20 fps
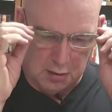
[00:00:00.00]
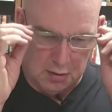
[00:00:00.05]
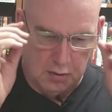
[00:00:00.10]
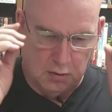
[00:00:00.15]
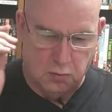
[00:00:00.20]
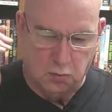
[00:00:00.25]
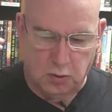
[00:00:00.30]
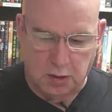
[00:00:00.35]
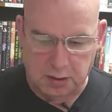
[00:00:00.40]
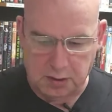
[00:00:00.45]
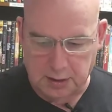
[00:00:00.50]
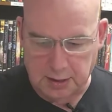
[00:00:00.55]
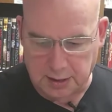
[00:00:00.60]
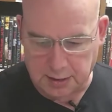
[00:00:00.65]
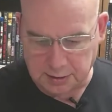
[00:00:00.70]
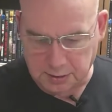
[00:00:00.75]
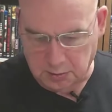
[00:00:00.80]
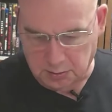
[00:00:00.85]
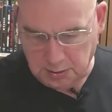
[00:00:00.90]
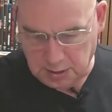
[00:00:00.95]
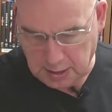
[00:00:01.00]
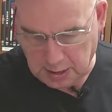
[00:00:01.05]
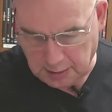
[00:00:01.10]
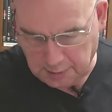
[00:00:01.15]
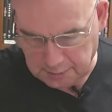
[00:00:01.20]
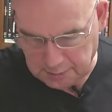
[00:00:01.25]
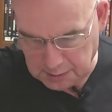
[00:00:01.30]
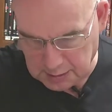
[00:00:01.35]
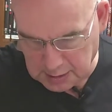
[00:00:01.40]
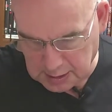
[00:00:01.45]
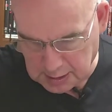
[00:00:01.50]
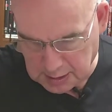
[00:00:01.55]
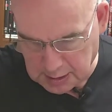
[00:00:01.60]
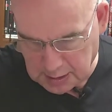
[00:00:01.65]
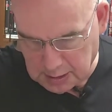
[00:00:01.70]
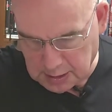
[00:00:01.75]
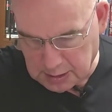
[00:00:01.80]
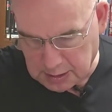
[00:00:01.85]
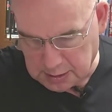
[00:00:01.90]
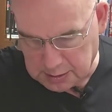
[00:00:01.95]
The one that I don't have
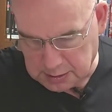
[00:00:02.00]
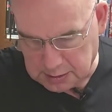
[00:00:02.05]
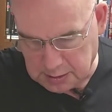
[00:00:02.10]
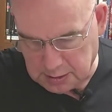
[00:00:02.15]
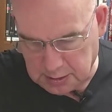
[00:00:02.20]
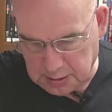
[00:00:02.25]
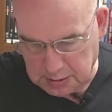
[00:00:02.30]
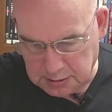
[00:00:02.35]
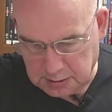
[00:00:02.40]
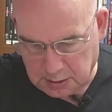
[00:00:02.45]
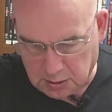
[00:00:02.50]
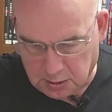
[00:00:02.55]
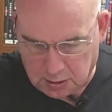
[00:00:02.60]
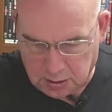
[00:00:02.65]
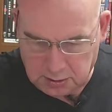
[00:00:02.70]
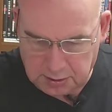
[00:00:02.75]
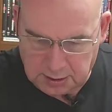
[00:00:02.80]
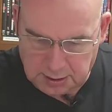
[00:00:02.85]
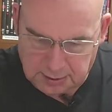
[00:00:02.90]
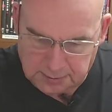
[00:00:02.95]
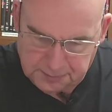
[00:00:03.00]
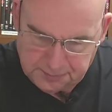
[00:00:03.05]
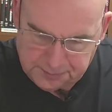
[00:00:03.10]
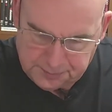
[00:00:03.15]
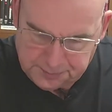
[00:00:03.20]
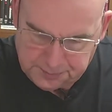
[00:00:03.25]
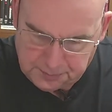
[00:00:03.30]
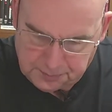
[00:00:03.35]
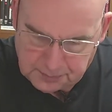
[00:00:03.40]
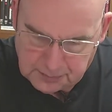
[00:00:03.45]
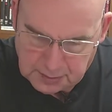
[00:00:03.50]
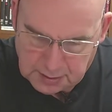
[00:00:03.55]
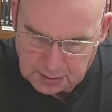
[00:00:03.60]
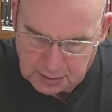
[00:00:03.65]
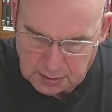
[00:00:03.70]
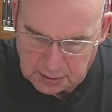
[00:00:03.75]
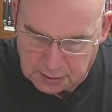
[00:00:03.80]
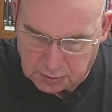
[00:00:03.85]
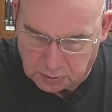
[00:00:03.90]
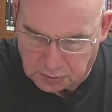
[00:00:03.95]
is called
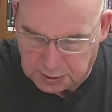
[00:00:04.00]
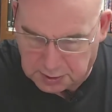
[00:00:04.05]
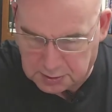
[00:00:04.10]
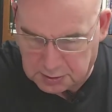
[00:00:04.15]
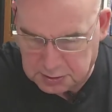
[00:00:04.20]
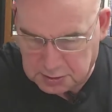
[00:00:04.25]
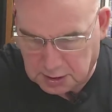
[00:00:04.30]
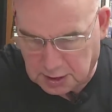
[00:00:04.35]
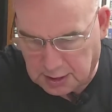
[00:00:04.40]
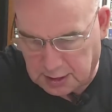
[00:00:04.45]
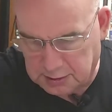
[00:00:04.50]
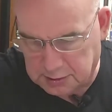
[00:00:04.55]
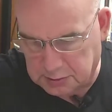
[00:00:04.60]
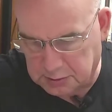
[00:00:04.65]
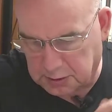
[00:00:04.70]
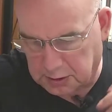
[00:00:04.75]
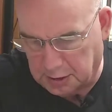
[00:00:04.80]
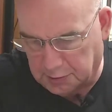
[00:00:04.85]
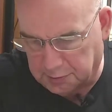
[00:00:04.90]
The Reader's Guide to the